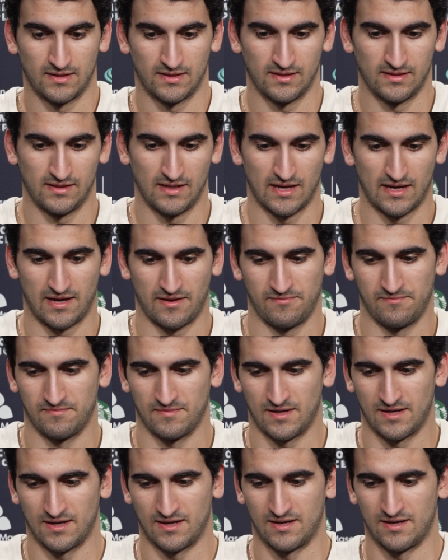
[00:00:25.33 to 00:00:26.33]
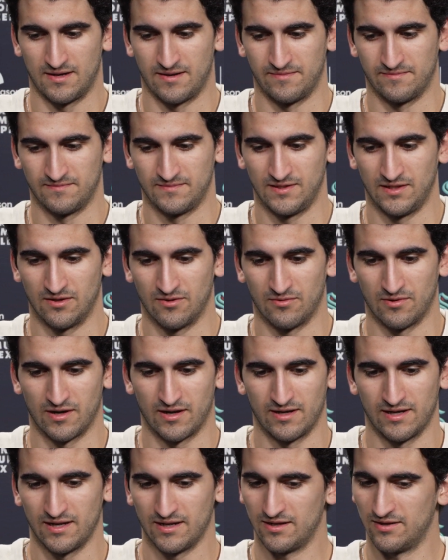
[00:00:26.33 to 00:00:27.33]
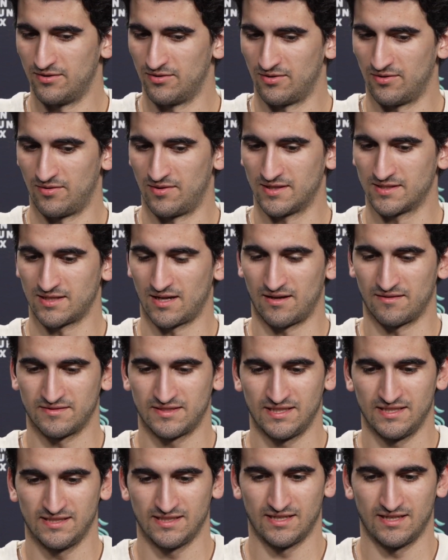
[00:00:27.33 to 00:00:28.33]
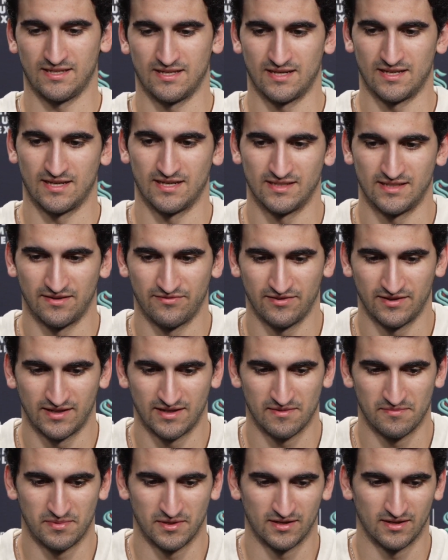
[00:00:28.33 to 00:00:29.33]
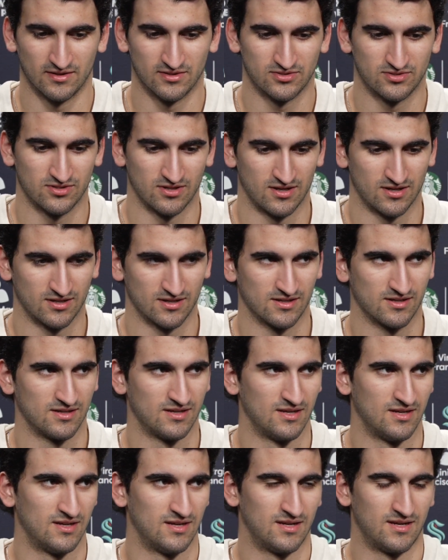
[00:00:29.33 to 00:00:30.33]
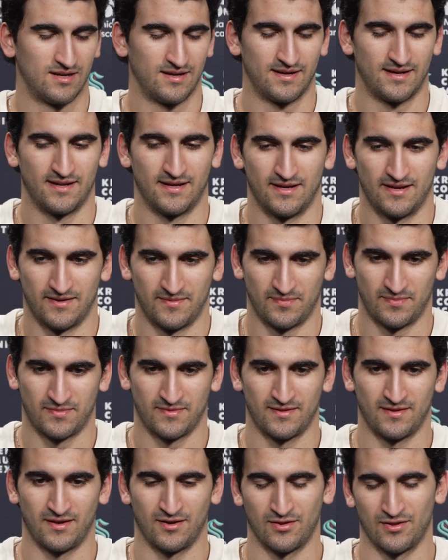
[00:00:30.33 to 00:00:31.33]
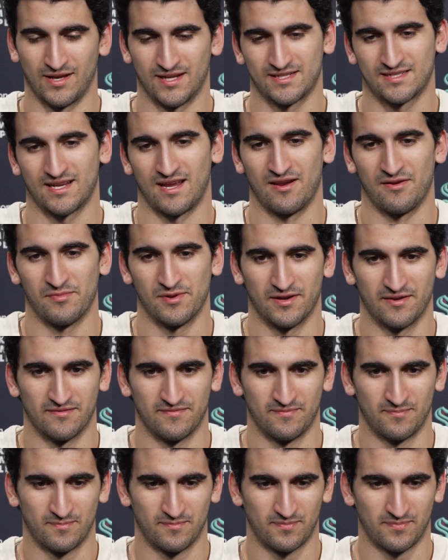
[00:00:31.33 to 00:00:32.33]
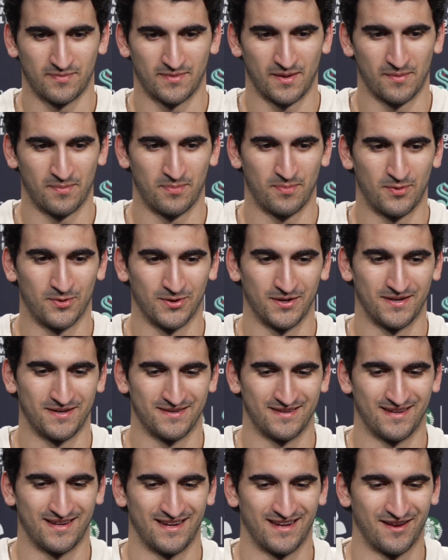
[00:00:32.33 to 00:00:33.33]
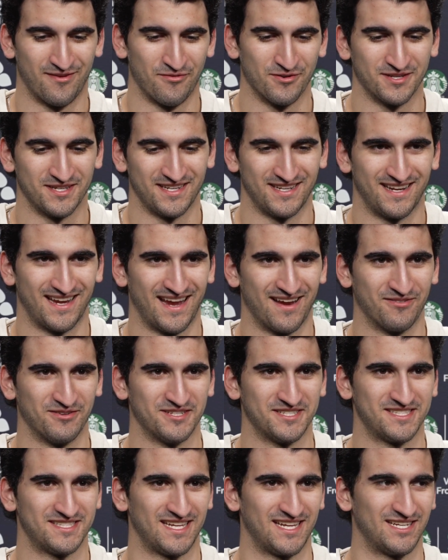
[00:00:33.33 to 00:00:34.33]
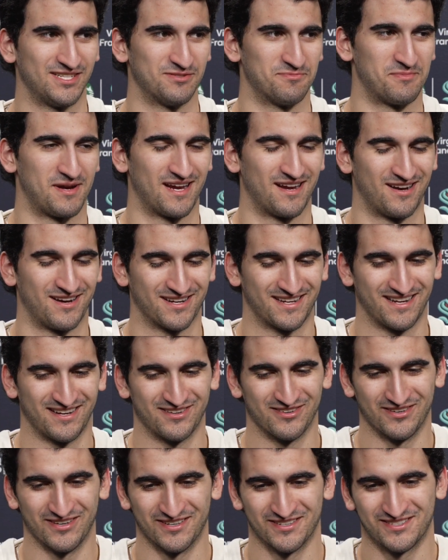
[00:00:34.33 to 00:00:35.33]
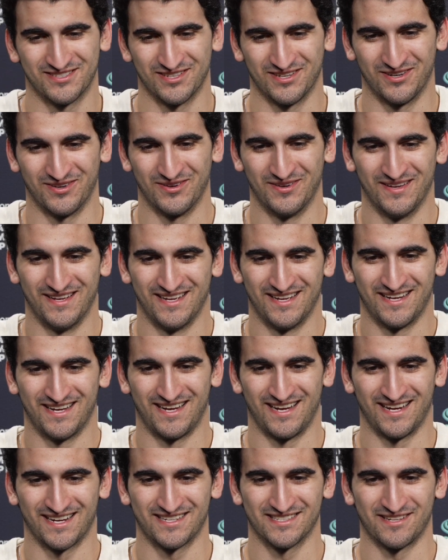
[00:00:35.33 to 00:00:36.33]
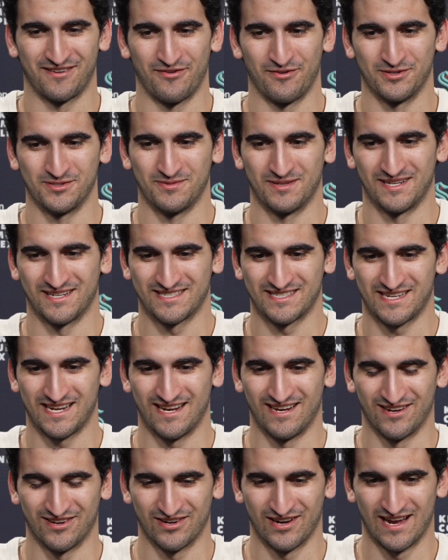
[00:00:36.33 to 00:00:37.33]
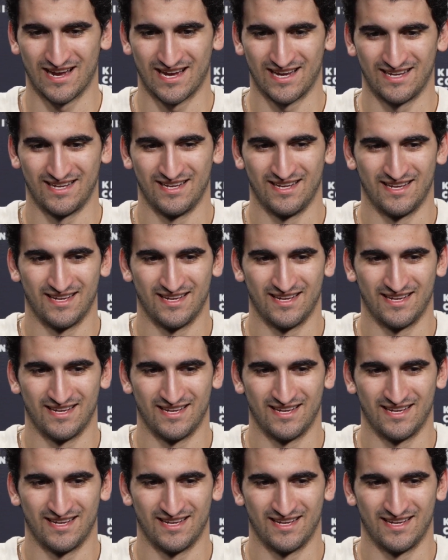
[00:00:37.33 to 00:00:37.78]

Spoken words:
Yeah, what I need to do with this offseason, definitely get bigger and stronger. That's kind of been a point at every stage in my hockey career, so because I've always been a skinnier guy.